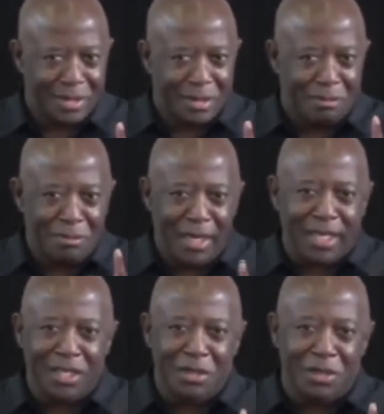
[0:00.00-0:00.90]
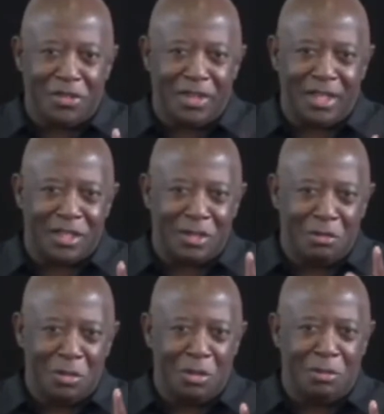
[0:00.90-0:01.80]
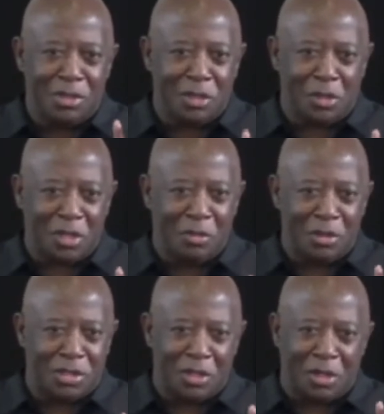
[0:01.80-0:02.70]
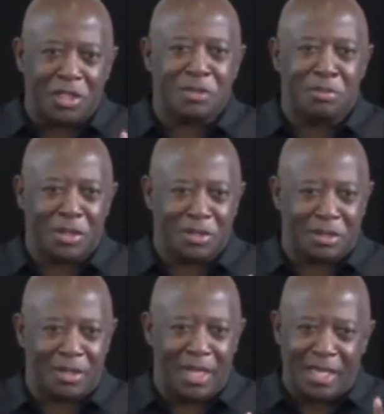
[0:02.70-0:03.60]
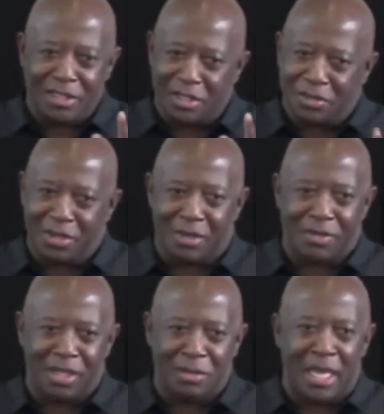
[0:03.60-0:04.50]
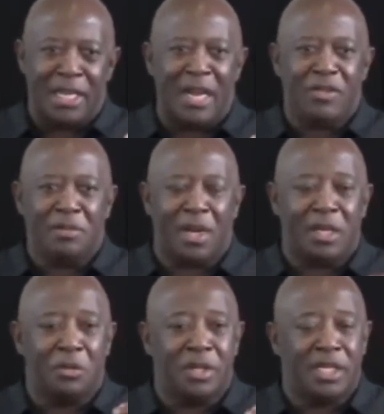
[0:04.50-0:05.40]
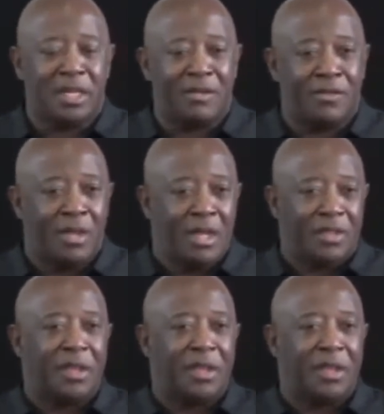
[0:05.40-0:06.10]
making you think you're more mature than what you are spiritually. That's a trick of the enemy. And everybody want to give the